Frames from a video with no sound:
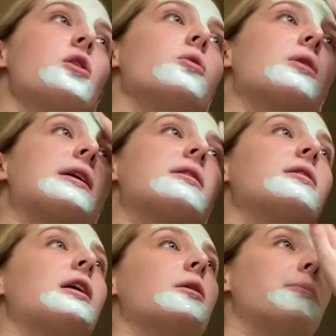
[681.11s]
so like
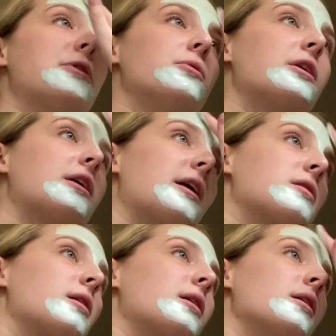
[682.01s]
therapeutic, I
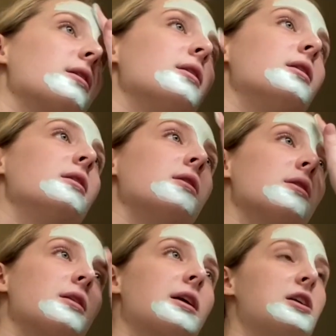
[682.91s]
think.
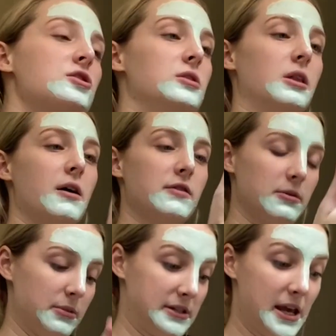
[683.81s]
Like I just love
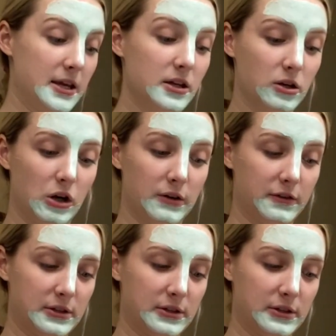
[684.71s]
it, but taking it off